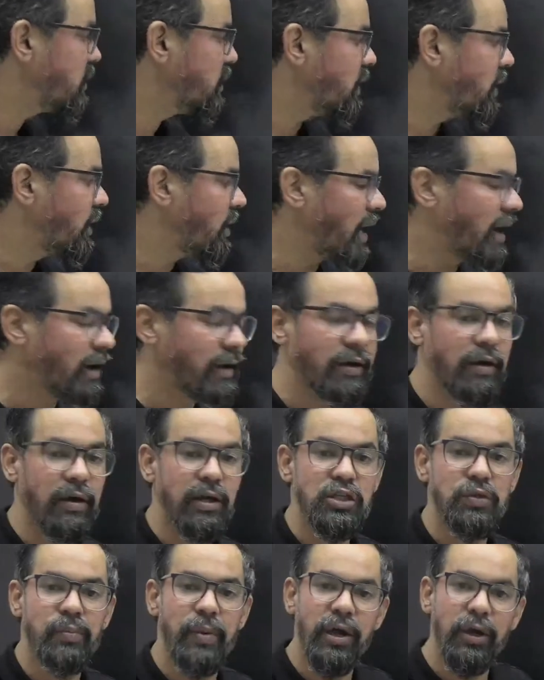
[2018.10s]
right now he's
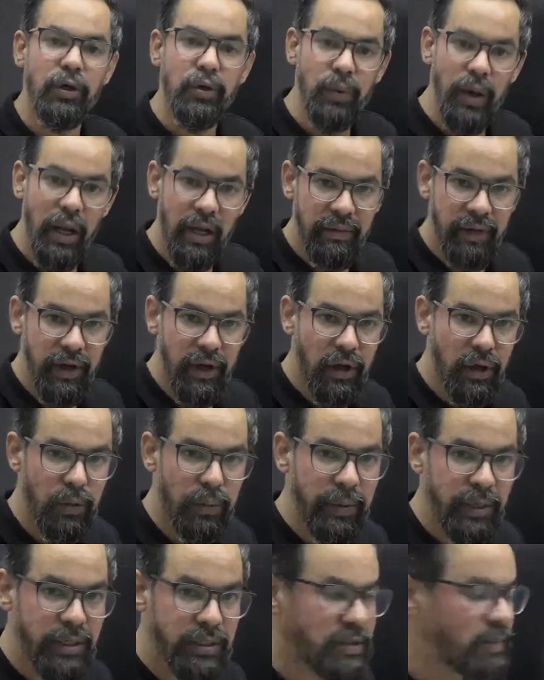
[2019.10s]
paying 1200
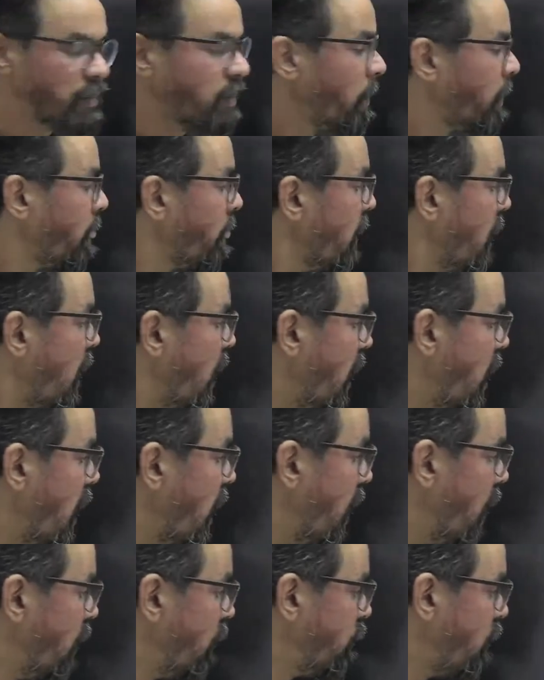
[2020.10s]
rupees
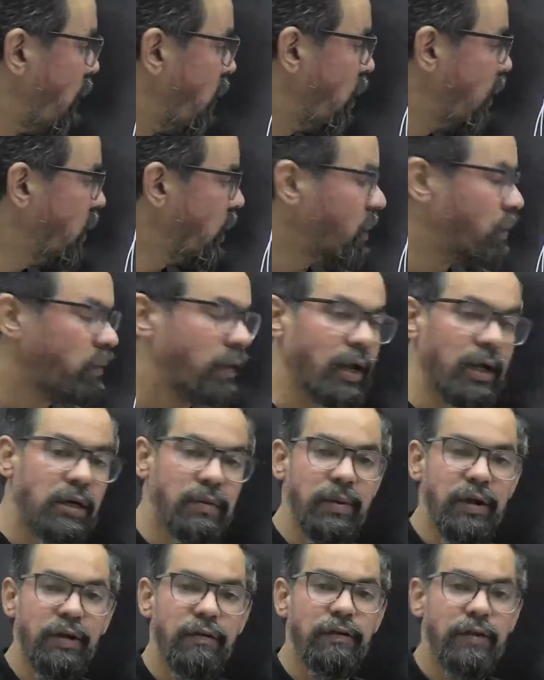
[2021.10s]
for one
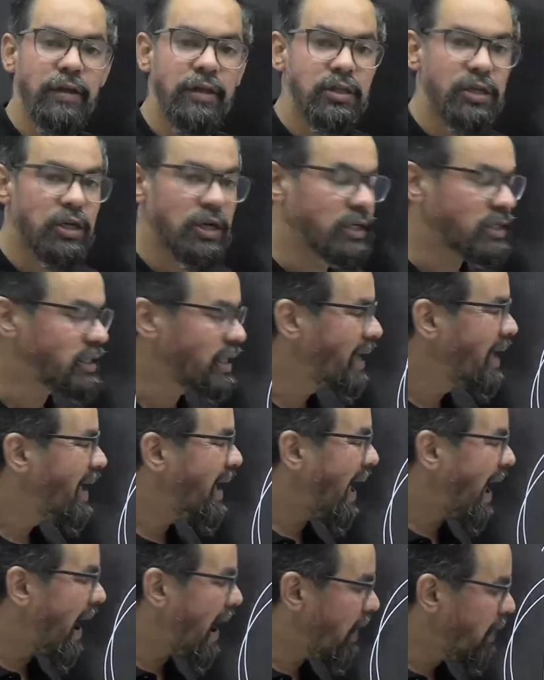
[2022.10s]
preference shares.
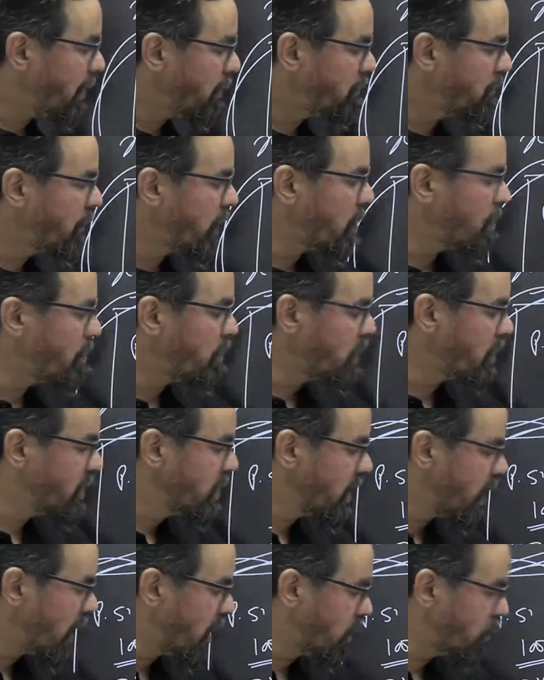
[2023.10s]
And if company
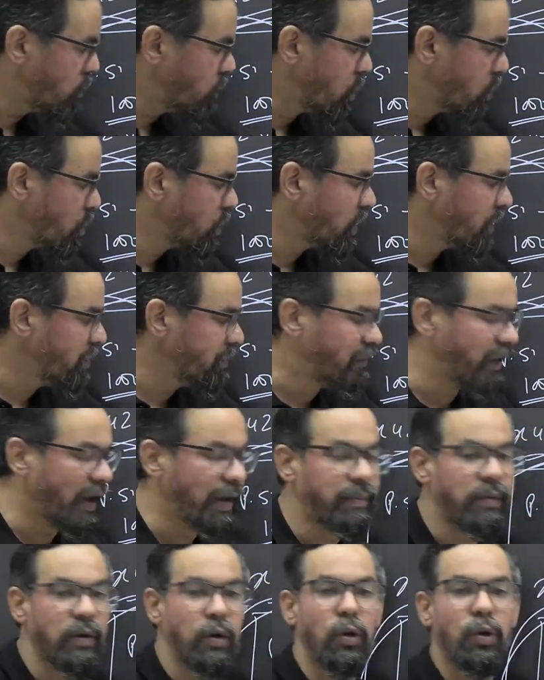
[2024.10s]
earn more than 5
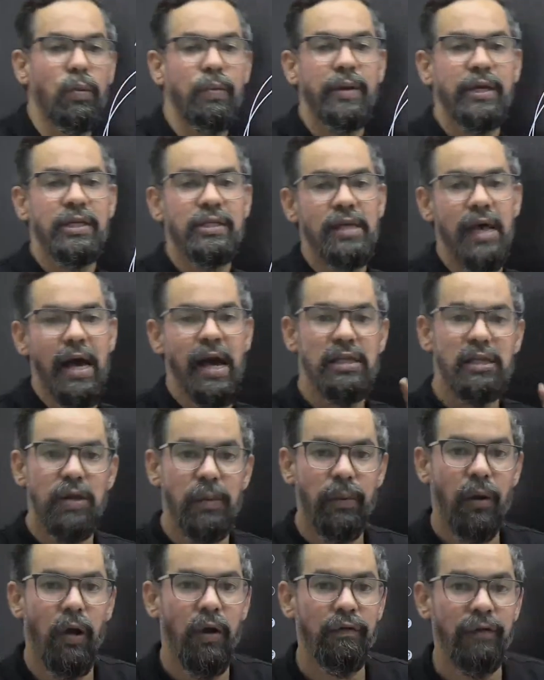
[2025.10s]
crore rupees as a
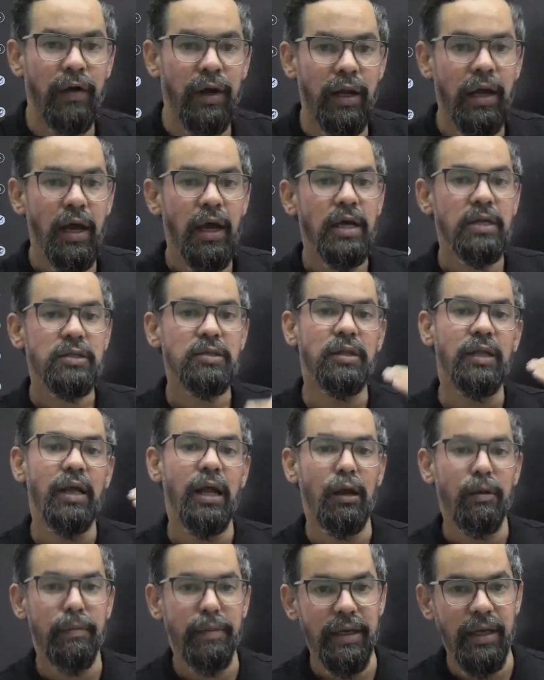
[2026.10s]
profit, so there will
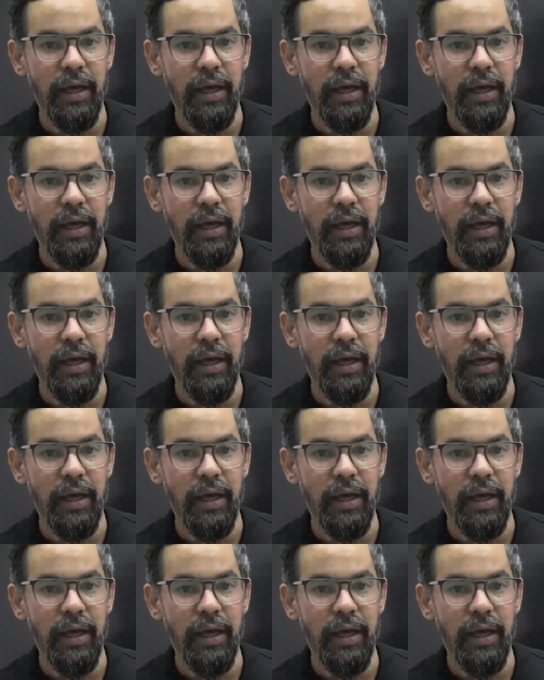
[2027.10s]
be